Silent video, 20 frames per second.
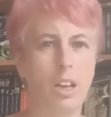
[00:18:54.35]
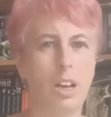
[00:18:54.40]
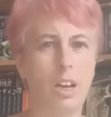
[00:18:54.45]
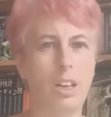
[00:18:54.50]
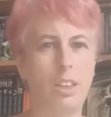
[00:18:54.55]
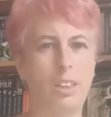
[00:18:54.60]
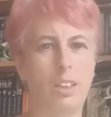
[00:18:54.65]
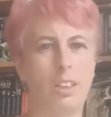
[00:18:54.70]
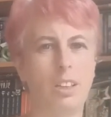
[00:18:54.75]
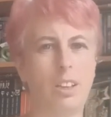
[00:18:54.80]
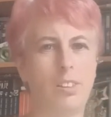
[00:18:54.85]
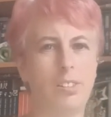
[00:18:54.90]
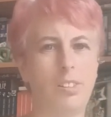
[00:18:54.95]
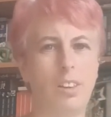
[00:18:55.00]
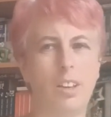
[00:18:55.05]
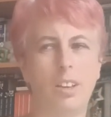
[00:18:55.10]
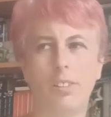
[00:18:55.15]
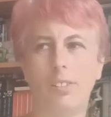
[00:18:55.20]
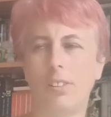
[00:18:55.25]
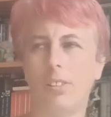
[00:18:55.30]
I think they see
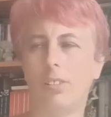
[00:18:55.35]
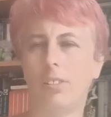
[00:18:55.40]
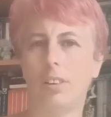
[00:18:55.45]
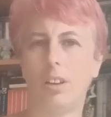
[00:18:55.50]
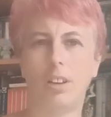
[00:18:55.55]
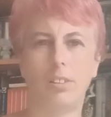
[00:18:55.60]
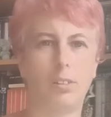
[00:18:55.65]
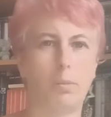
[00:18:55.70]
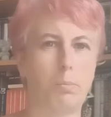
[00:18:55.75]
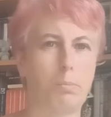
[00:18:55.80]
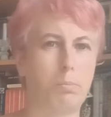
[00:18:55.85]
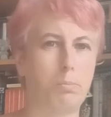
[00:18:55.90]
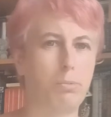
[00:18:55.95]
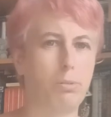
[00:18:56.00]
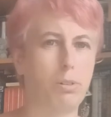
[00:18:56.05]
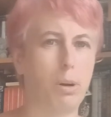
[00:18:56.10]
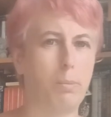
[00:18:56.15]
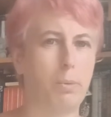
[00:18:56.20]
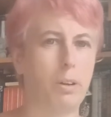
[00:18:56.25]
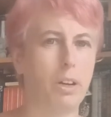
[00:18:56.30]
us as a
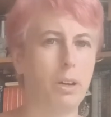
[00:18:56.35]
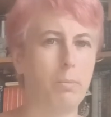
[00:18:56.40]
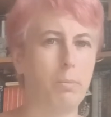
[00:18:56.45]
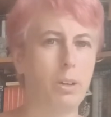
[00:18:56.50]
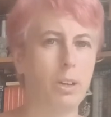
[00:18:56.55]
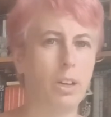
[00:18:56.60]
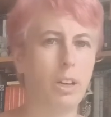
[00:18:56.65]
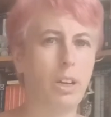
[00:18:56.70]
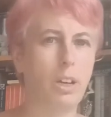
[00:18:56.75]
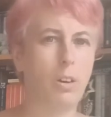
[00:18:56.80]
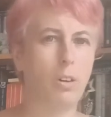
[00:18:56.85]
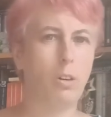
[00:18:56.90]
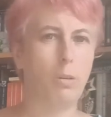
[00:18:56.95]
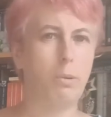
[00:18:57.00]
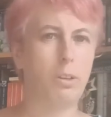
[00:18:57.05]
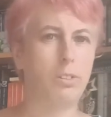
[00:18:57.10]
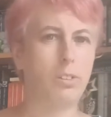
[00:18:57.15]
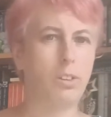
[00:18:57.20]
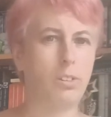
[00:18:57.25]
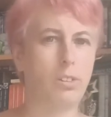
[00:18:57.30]
problem,
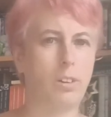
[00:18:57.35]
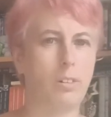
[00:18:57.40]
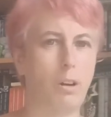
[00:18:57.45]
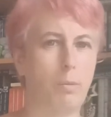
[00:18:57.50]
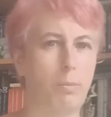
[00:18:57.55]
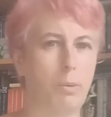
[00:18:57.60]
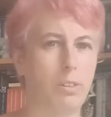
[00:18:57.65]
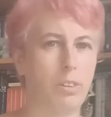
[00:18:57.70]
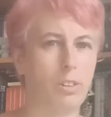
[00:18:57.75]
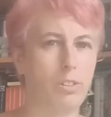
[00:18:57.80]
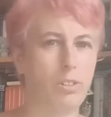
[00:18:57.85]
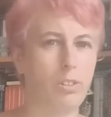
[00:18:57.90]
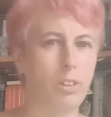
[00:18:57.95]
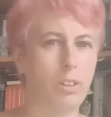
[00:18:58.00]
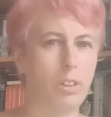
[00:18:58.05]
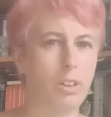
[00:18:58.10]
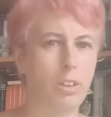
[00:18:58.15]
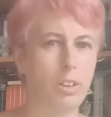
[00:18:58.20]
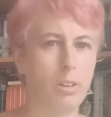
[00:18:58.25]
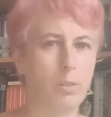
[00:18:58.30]
almost as their
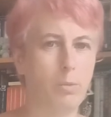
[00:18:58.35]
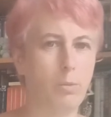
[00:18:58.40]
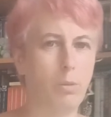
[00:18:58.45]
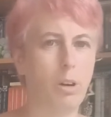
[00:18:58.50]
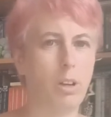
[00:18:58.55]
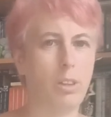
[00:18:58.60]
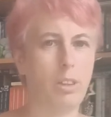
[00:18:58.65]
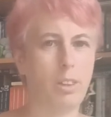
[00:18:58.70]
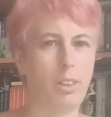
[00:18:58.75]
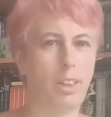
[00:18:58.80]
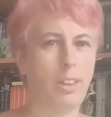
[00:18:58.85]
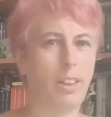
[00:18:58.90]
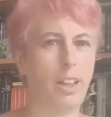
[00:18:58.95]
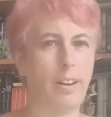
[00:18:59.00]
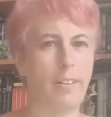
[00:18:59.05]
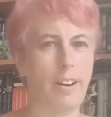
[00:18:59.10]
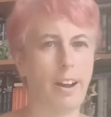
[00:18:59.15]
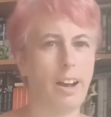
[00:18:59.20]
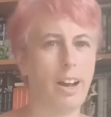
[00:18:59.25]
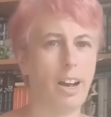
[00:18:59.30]
opposition rather than
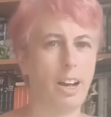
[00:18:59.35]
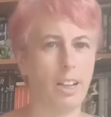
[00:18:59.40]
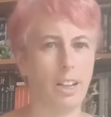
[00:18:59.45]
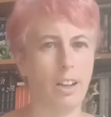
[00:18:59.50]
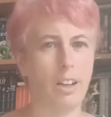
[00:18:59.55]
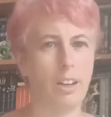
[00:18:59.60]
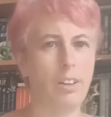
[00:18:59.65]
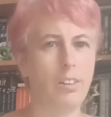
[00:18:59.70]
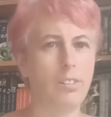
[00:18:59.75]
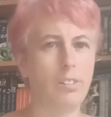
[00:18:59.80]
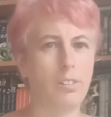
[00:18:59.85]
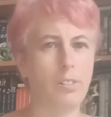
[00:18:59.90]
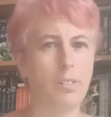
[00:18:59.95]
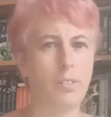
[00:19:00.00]
their allies.